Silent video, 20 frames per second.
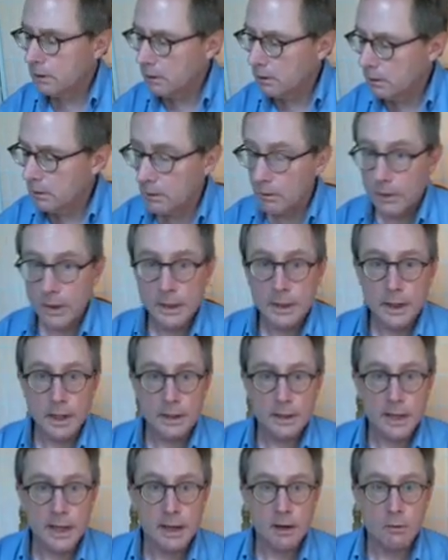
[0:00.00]
Okay, and
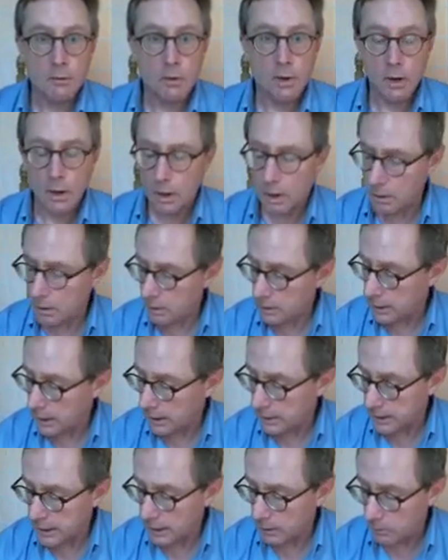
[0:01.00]

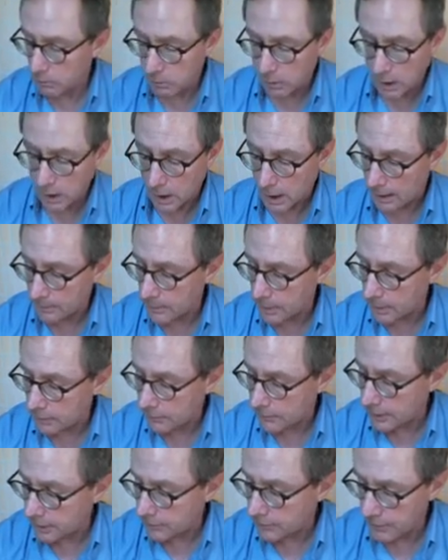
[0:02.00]
now I'm going to
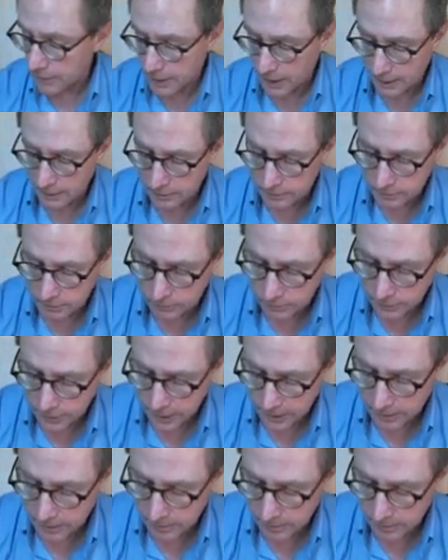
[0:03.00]
verify, so check.